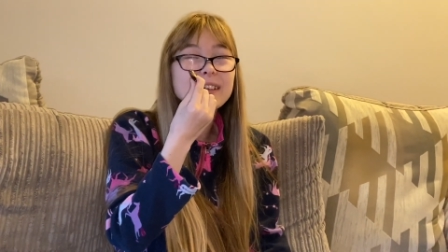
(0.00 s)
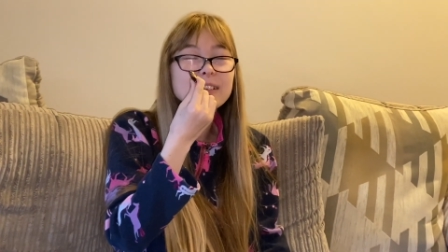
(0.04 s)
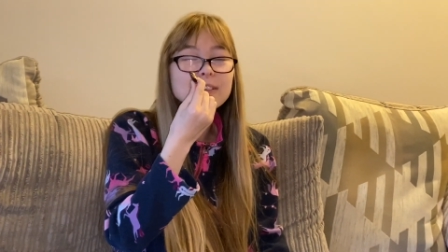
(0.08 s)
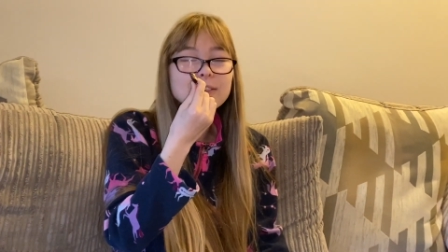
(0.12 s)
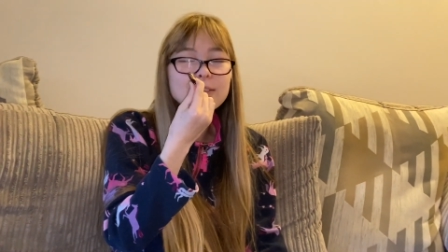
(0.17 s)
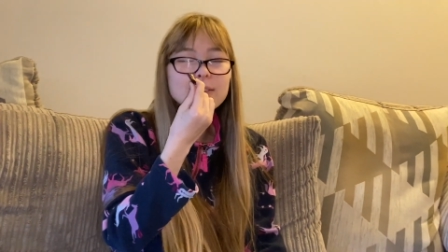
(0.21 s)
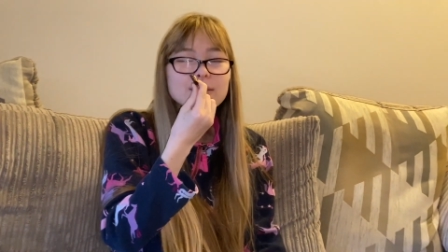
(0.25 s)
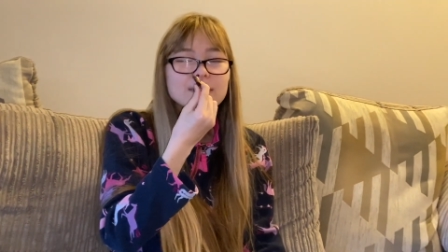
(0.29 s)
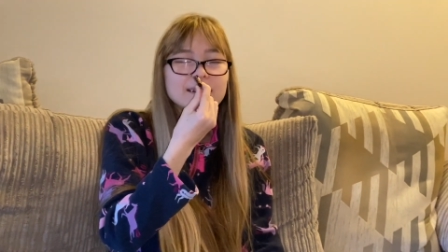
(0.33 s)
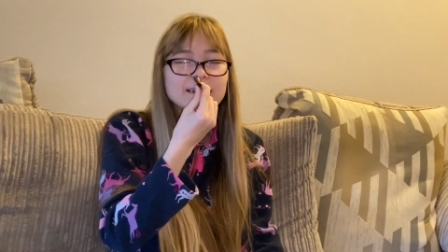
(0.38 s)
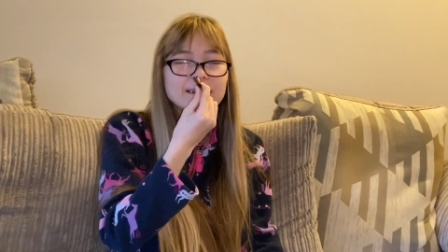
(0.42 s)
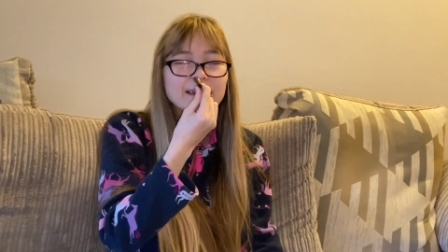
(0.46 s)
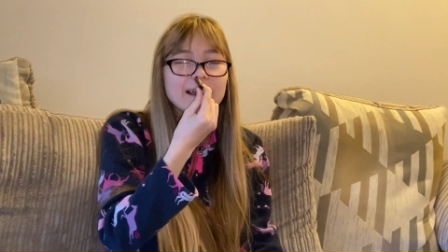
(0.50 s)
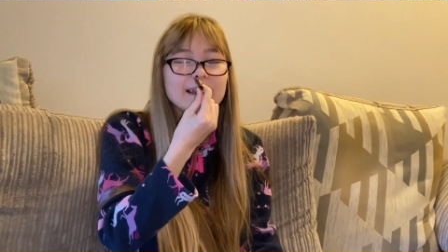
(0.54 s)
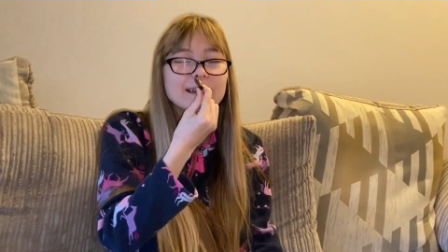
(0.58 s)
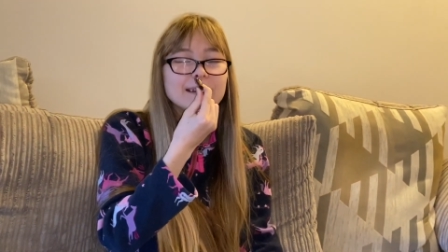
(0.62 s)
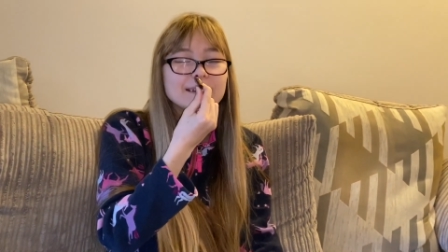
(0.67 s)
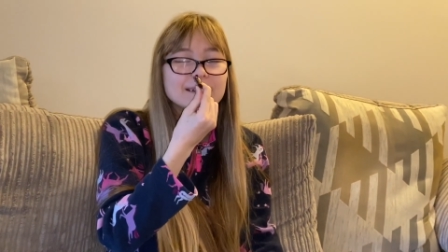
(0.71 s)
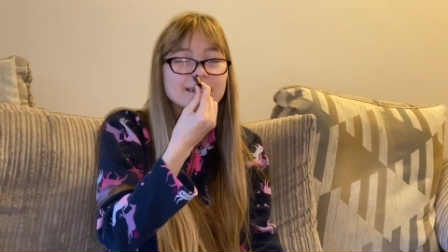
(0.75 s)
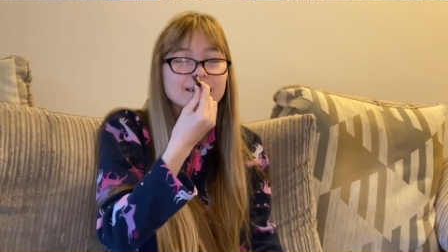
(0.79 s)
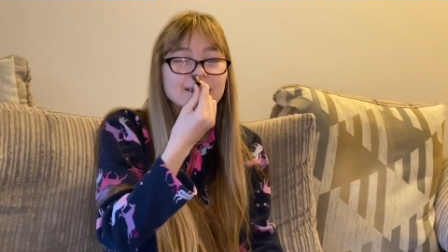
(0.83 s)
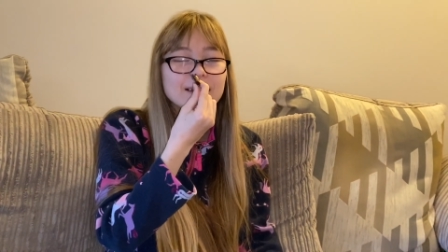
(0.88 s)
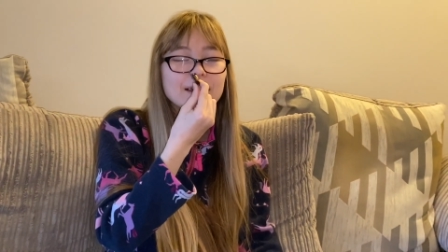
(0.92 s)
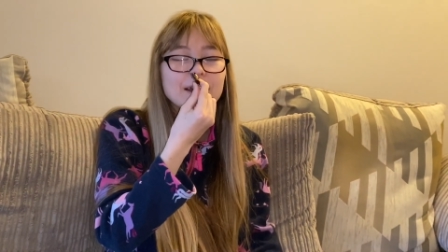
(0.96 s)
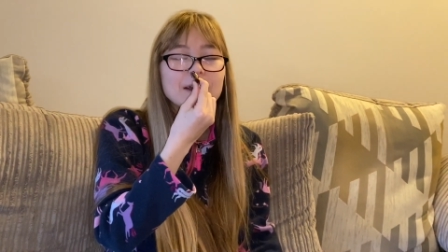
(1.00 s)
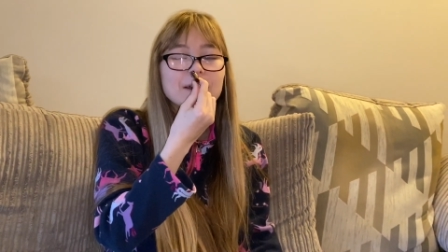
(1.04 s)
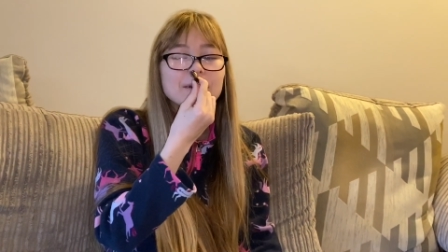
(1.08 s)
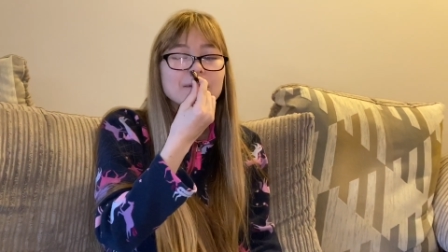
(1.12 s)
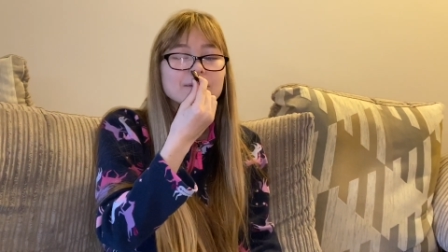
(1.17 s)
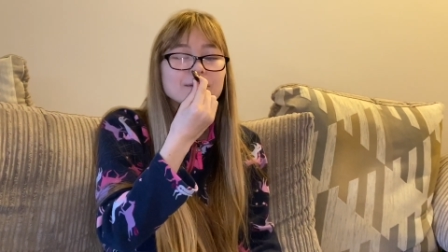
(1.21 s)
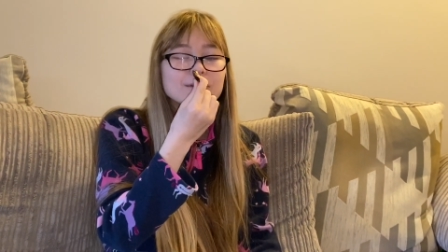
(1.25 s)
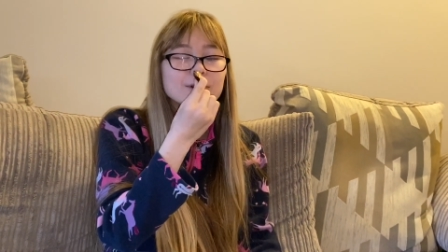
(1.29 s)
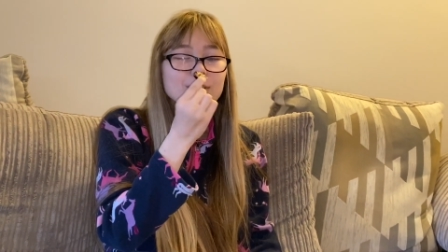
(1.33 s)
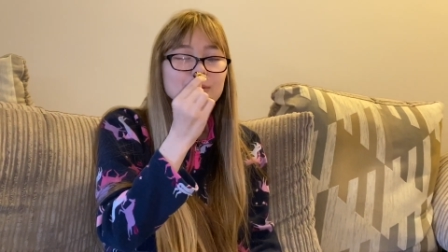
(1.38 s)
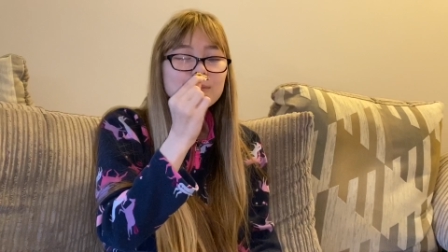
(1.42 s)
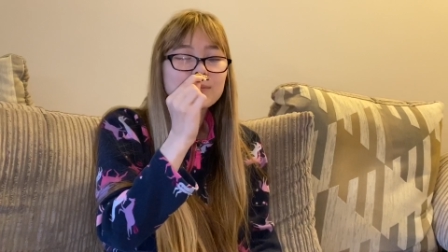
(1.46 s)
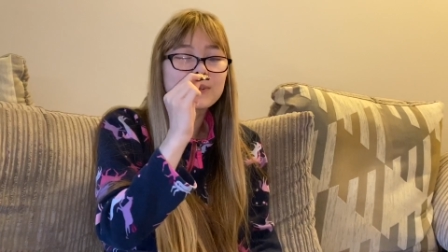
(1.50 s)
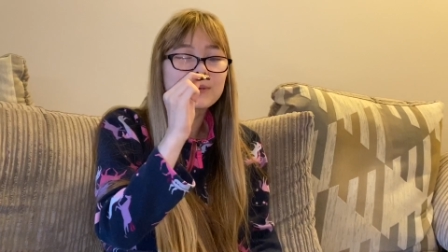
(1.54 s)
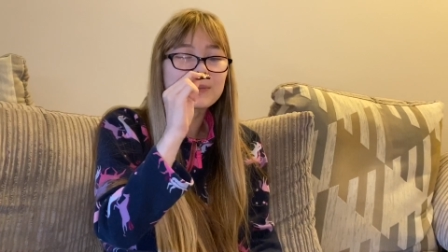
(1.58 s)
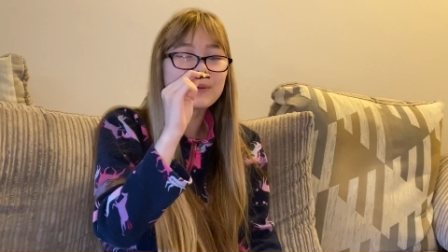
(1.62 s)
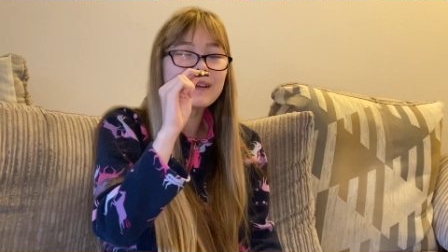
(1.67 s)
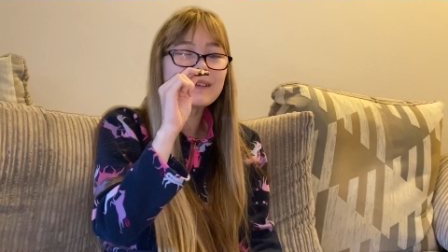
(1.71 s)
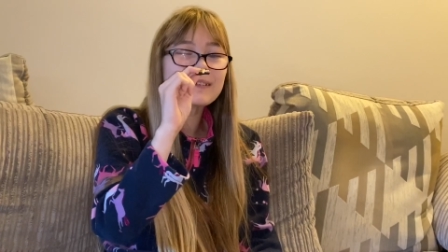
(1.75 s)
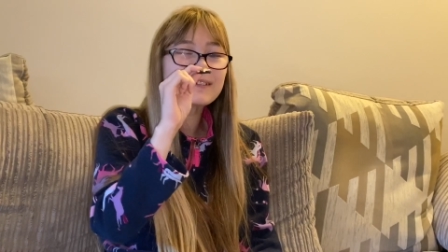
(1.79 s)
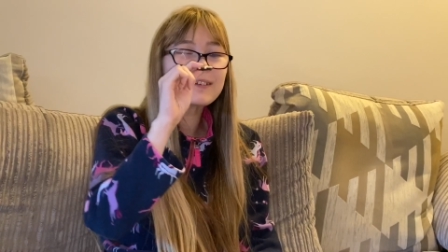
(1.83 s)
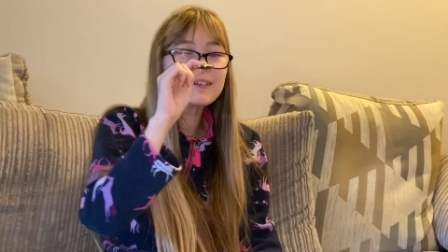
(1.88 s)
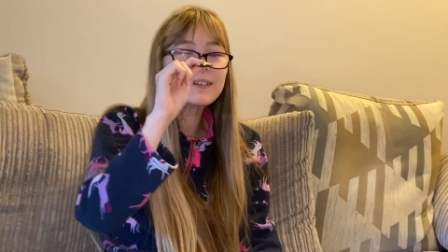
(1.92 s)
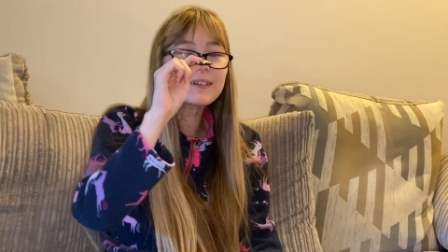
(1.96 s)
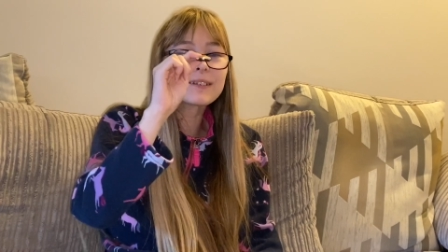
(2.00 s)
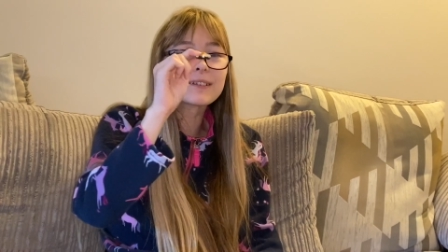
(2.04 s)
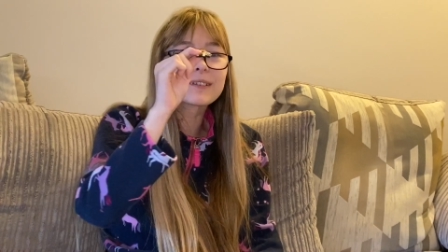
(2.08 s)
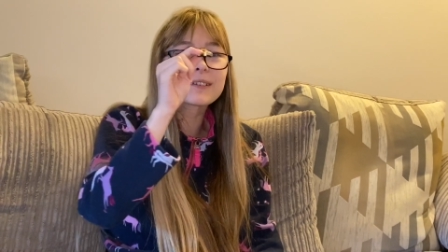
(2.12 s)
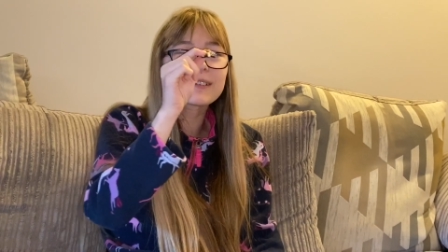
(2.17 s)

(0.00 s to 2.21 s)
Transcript: salty taste from the pretzels.